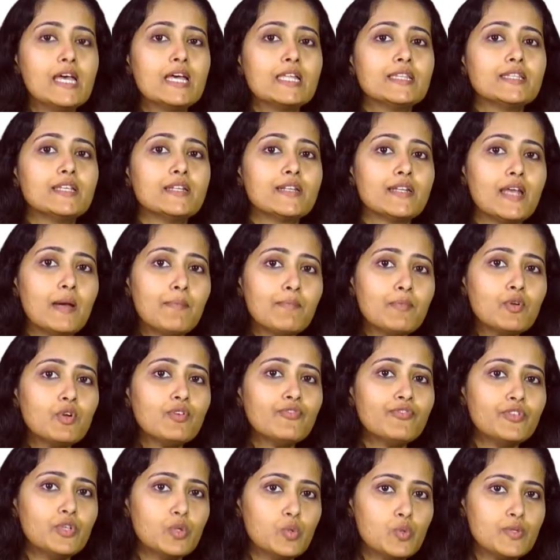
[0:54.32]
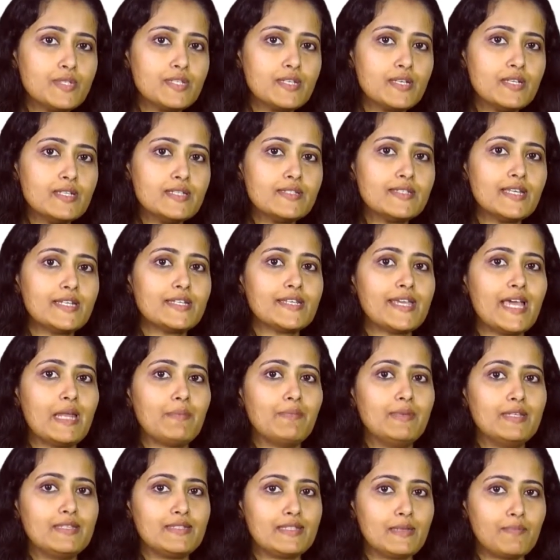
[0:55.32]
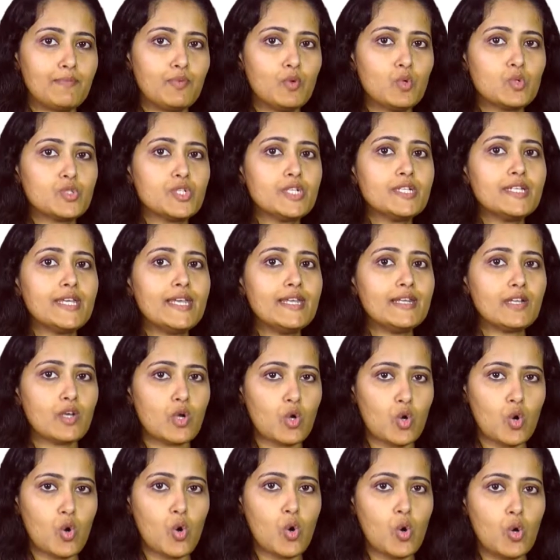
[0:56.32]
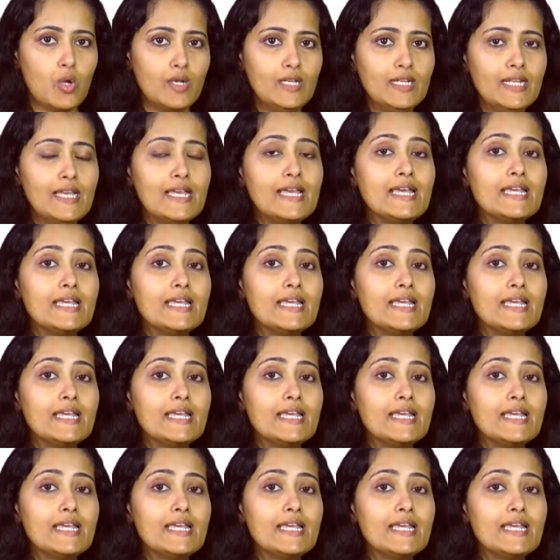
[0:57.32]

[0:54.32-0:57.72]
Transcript: The number of users that can be supported in a call